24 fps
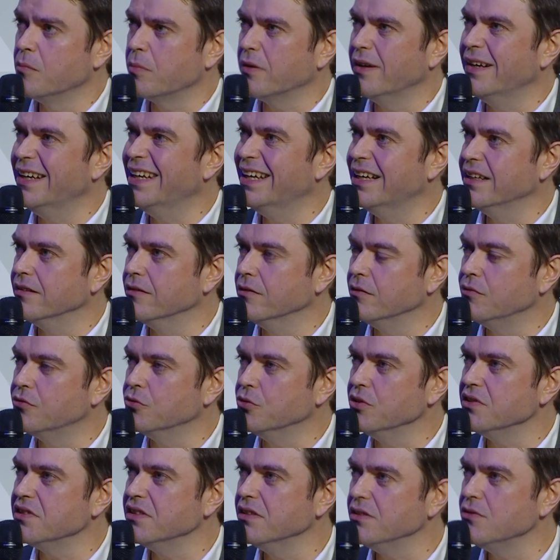Another example
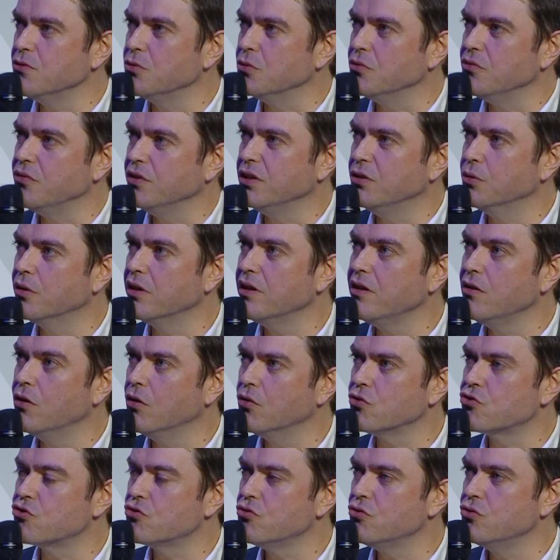is India.
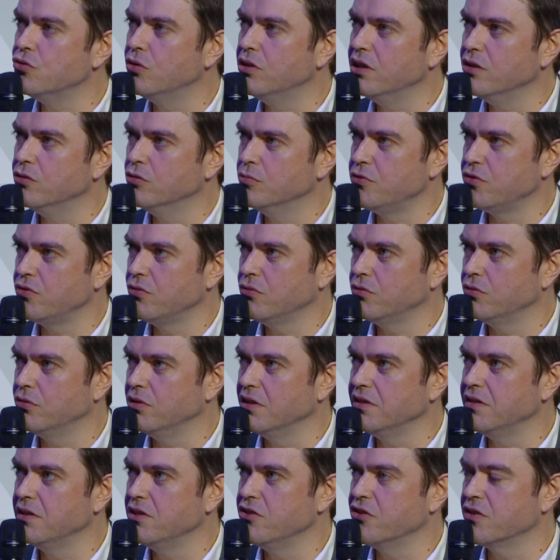You
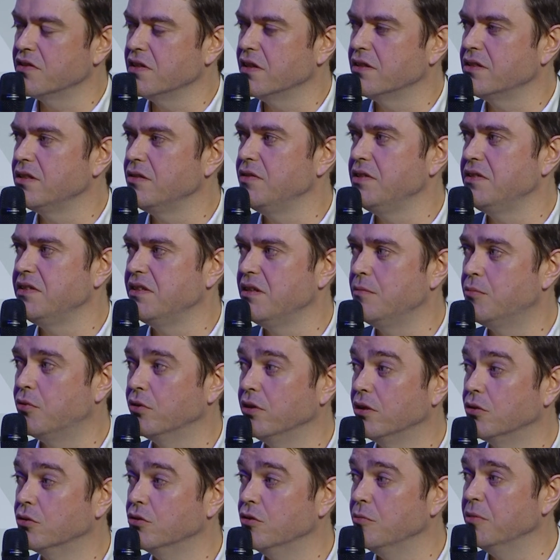look at the stakes
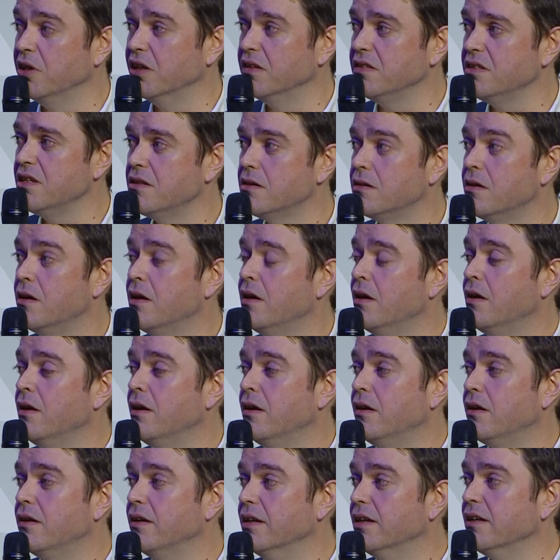involved for the adoption
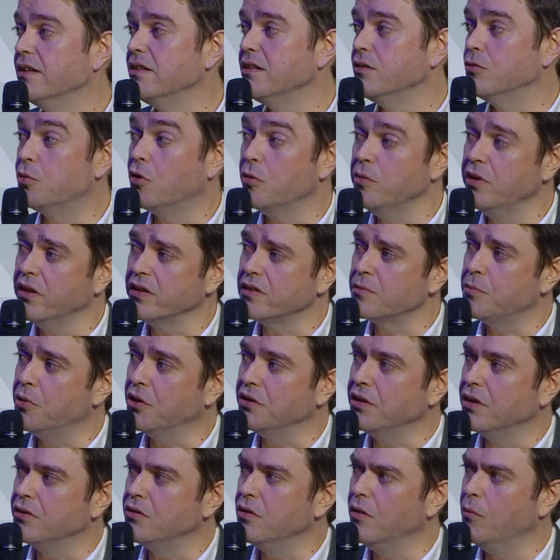of AI in
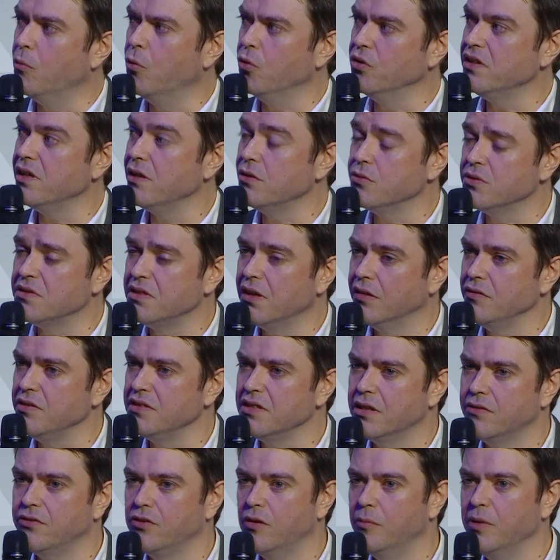India.
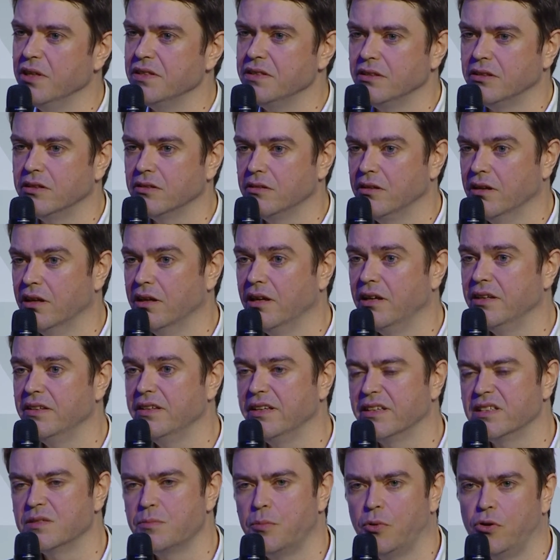India is the
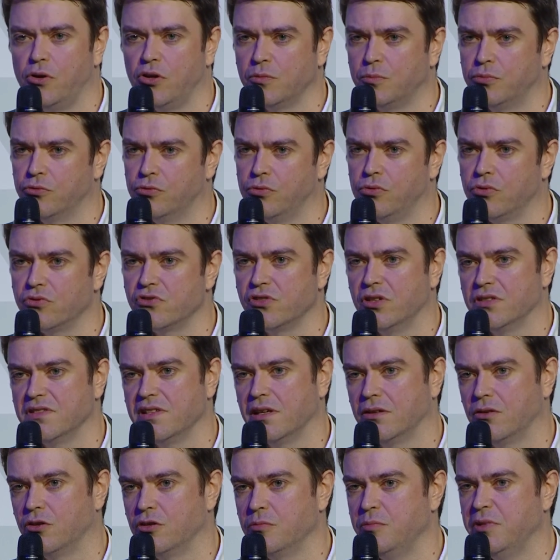biggest exporter in the world of
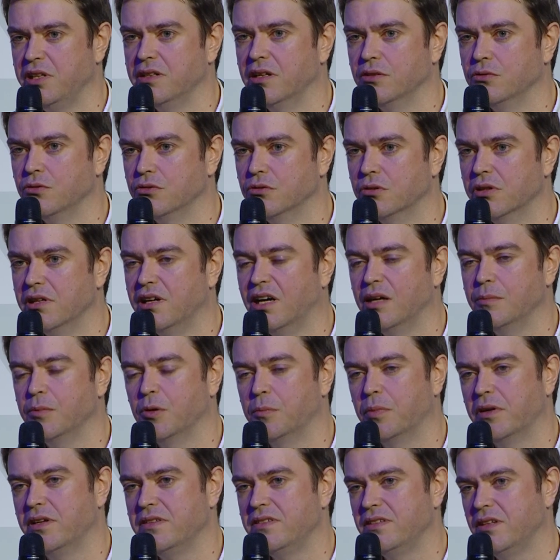IT services,
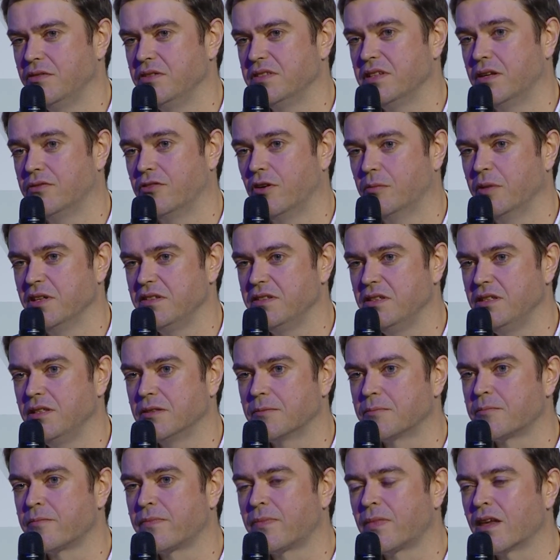$750
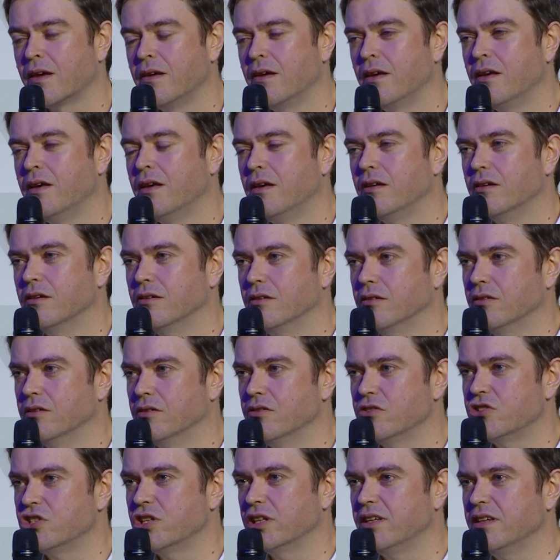billion of
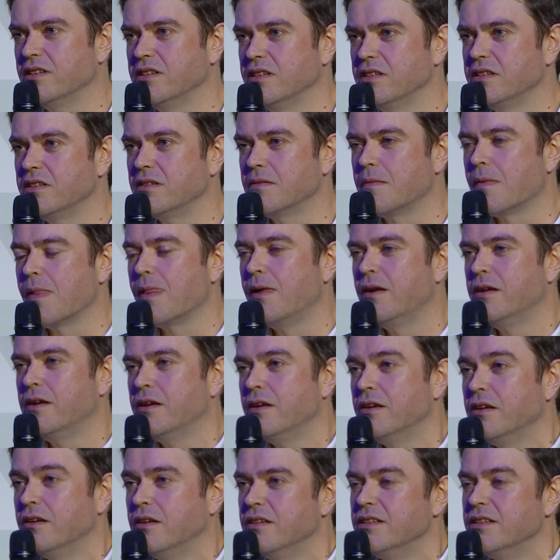IT services every year.